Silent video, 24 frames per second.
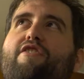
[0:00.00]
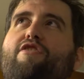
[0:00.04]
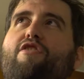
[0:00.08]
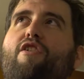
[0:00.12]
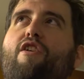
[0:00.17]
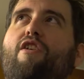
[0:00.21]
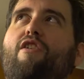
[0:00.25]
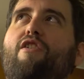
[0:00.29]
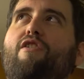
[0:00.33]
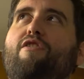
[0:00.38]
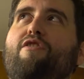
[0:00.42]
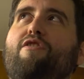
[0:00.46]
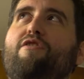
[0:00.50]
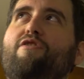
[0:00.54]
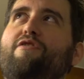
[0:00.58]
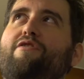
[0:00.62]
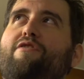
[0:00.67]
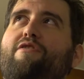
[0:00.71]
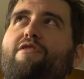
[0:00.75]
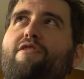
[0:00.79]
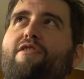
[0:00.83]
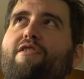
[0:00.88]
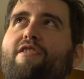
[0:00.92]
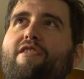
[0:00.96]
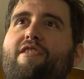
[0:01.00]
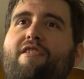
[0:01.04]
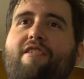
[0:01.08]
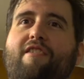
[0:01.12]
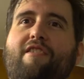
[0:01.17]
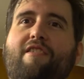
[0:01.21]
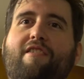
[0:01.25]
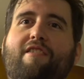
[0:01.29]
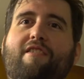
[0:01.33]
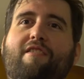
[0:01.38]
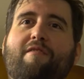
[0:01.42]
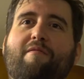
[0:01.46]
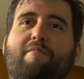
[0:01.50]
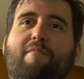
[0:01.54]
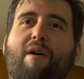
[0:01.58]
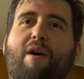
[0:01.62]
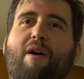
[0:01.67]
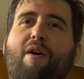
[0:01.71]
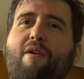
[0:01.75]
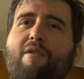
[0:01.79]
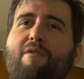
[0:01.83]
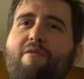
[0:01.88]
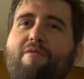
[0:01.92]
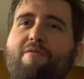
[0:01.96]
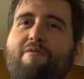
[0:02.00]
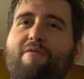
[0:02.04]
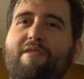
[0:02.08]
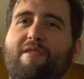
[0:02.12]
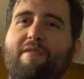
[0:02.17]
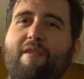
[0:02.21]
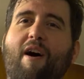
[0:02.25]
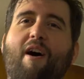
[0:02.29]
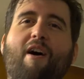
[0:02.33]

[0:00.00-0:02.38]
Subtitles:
Charles or Mo?